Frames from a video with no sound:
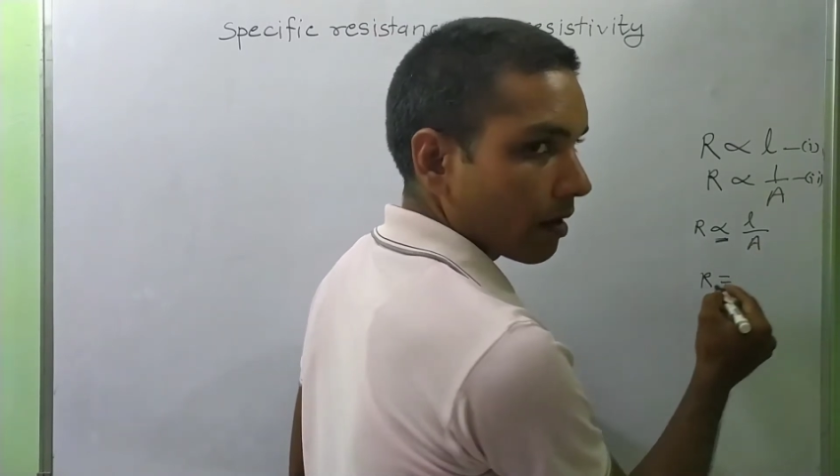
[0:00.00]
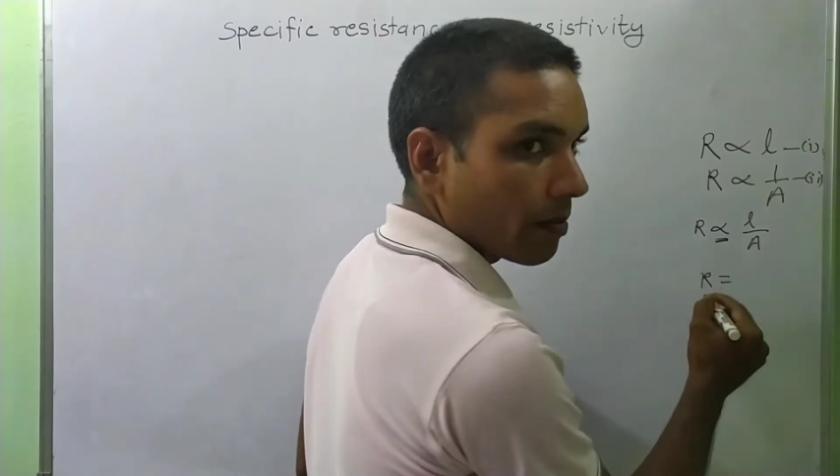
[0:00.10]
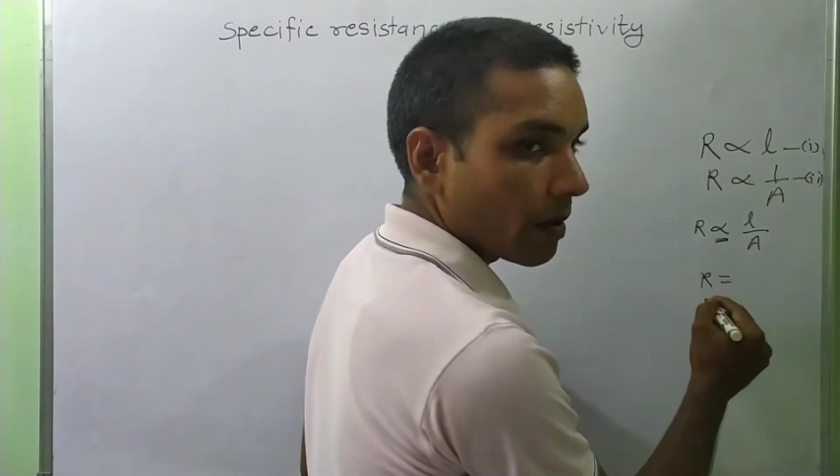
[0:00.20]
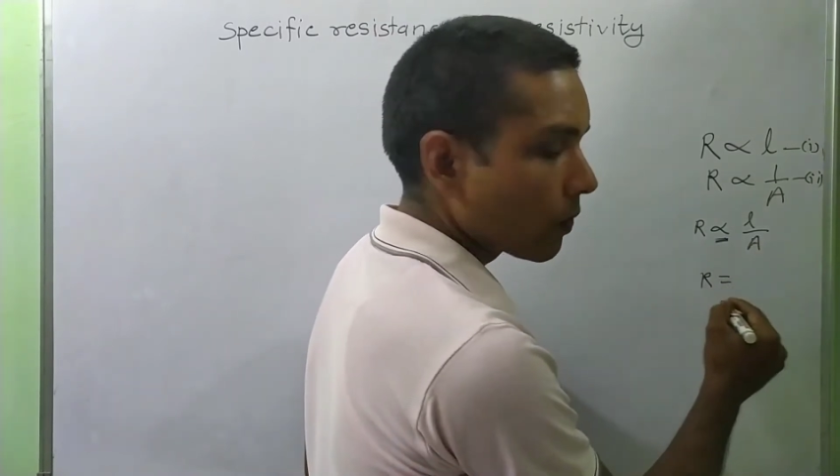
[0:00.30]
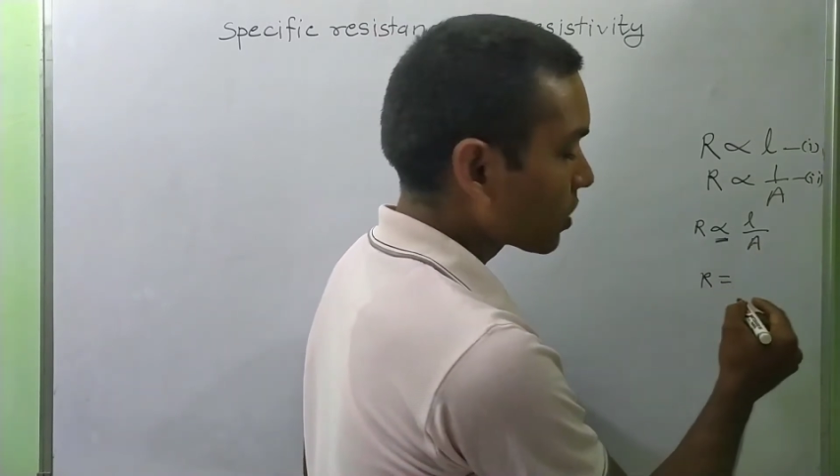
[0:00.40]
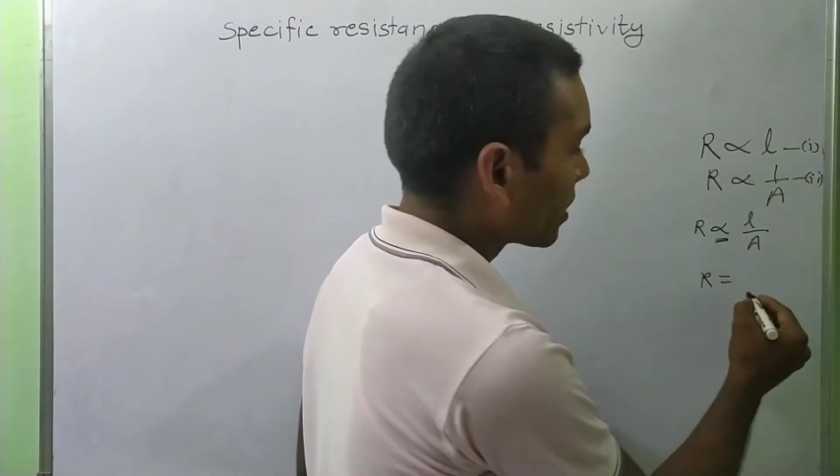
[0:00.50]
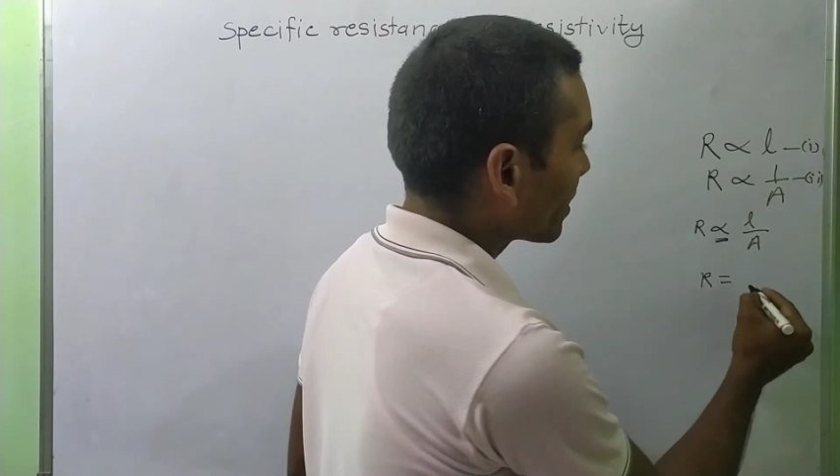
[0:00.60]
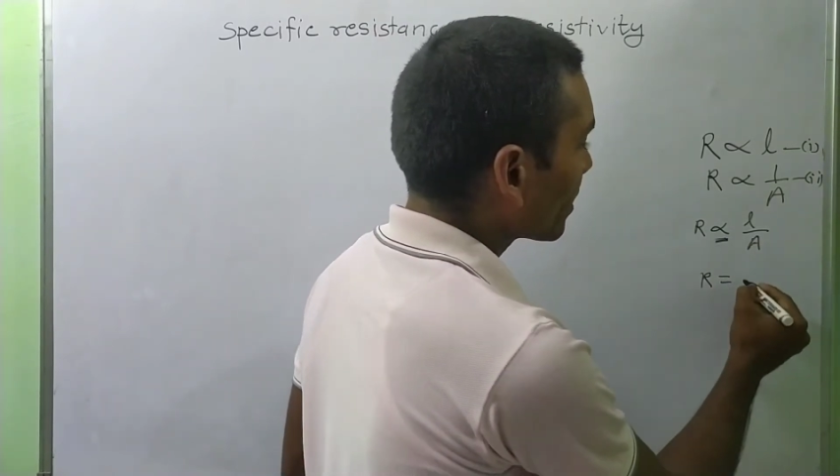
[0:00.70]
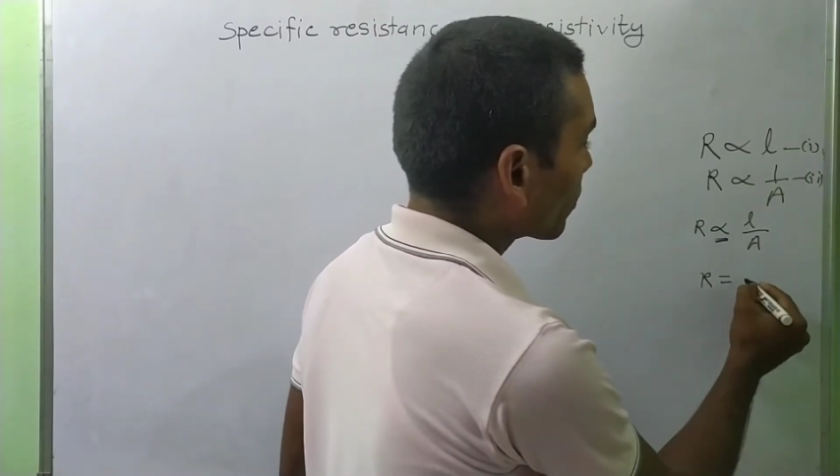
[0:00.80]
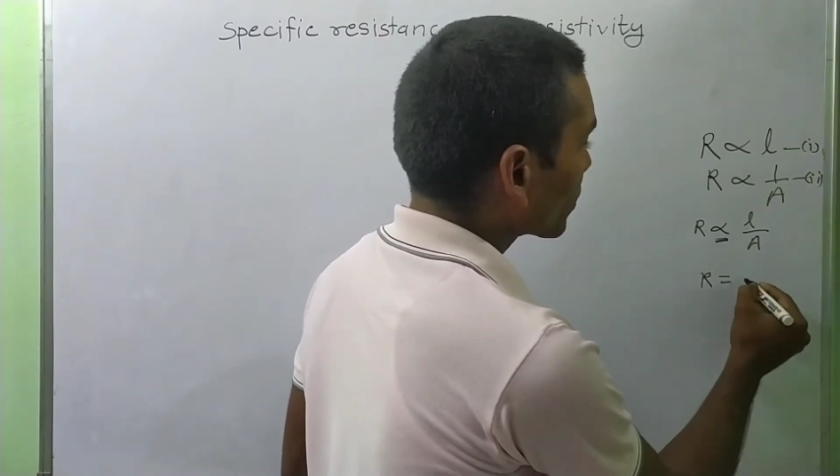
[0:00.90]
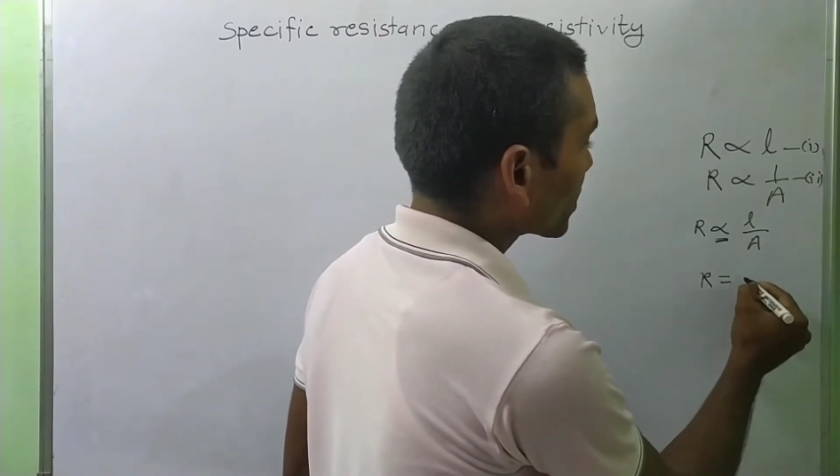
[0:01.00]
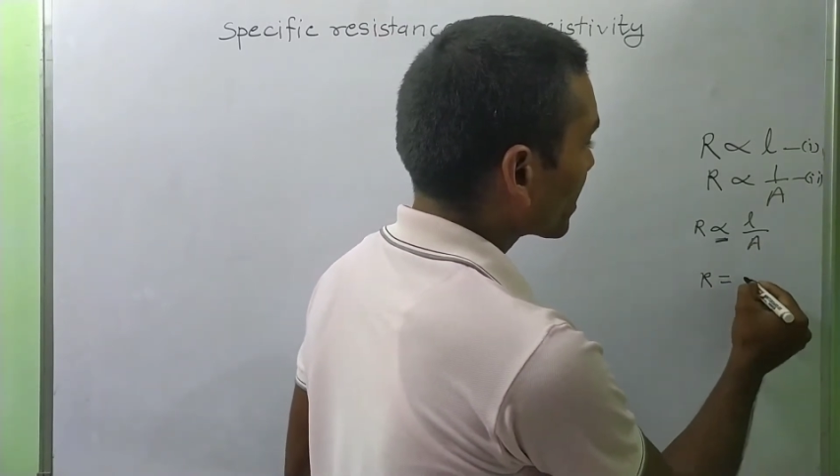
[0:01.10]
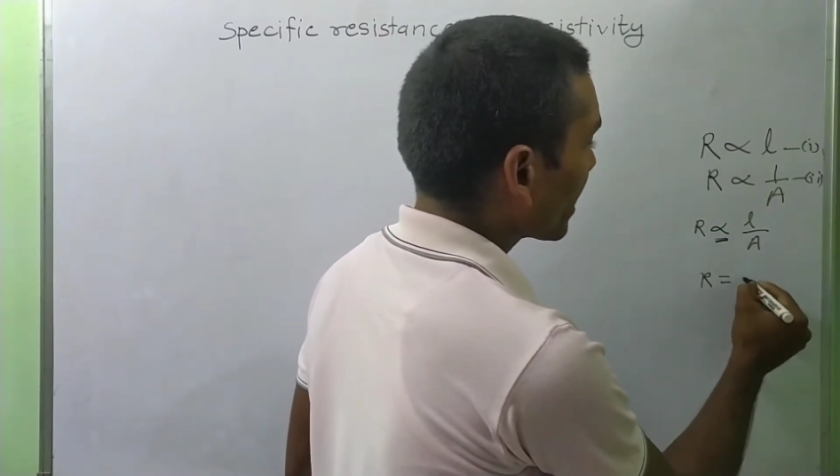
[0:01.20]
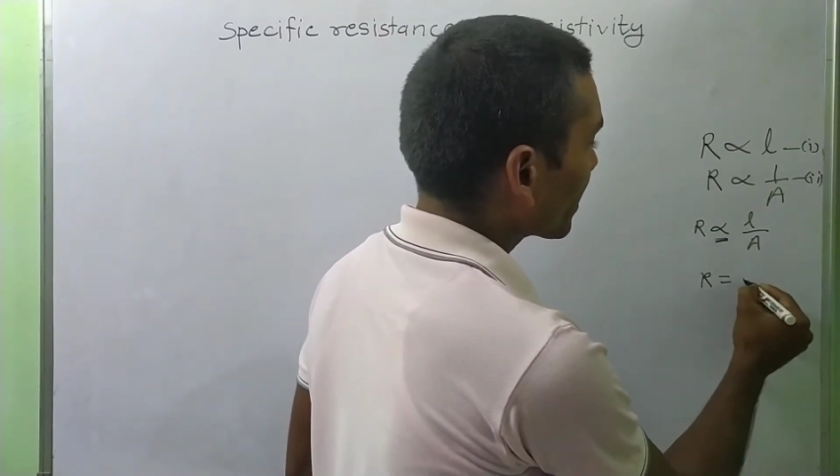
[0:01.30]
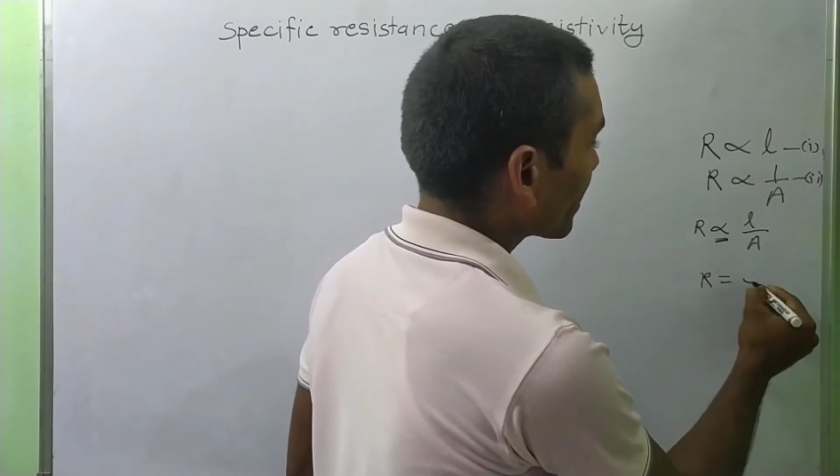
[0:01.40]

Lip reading: proportionality constant